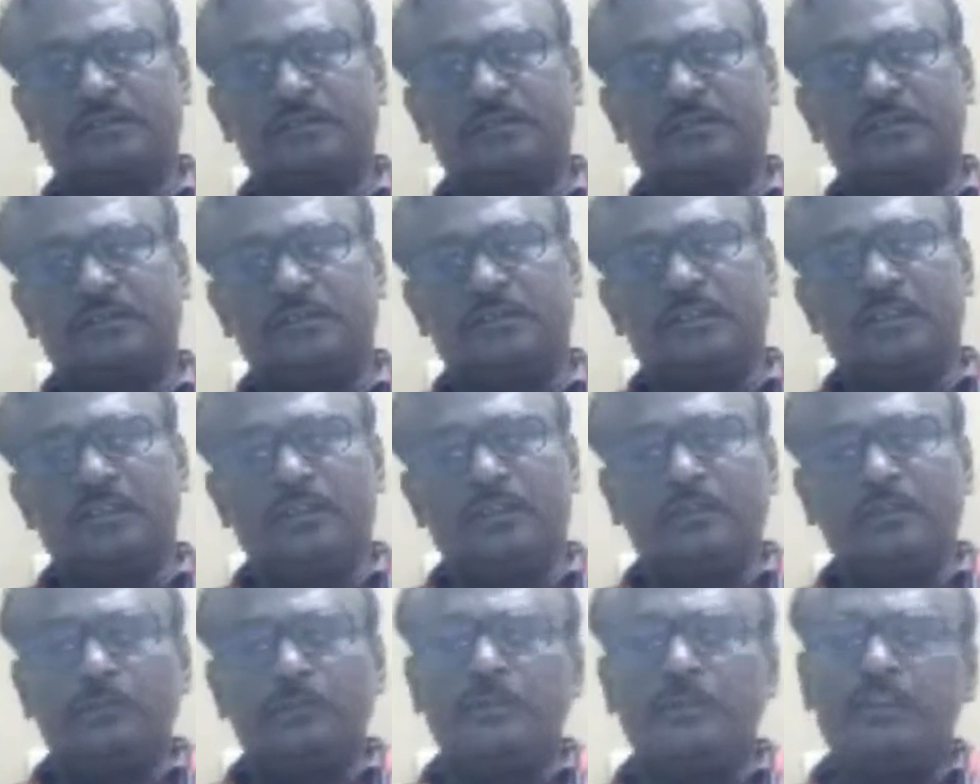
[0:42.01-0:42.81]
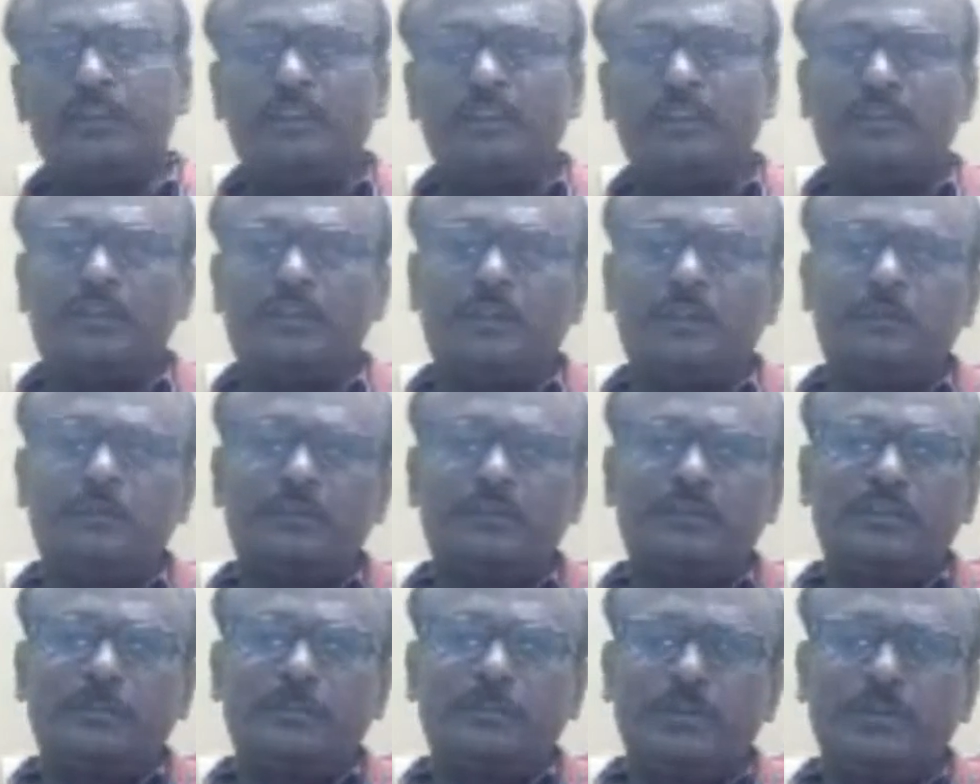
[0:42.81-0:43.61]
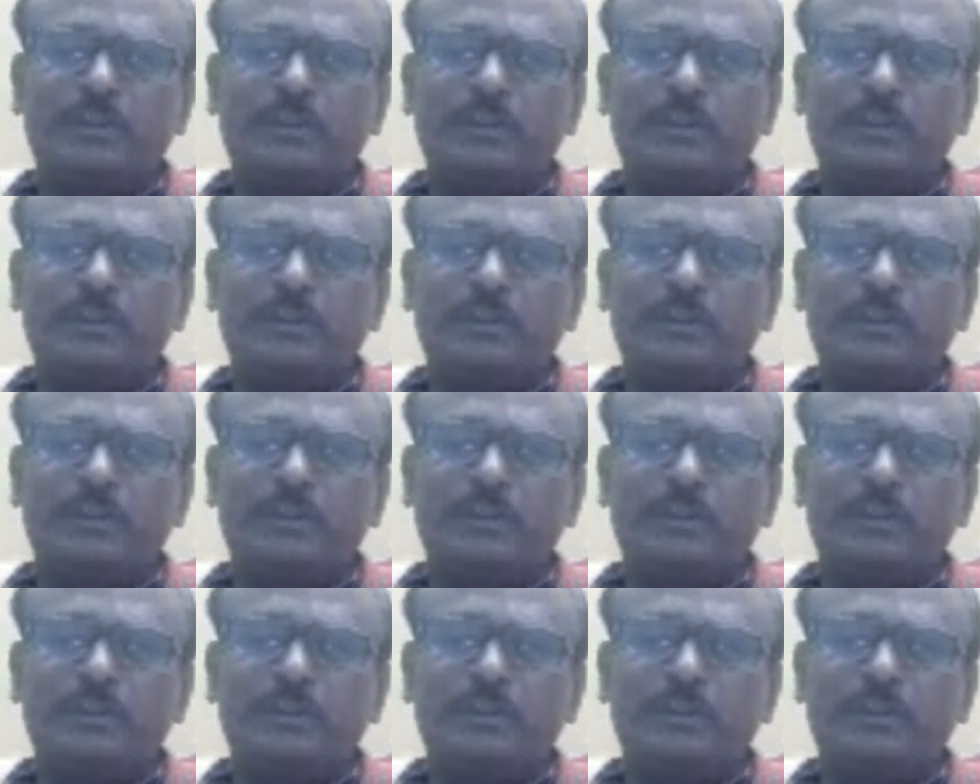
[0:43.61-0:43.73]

When there was reference in a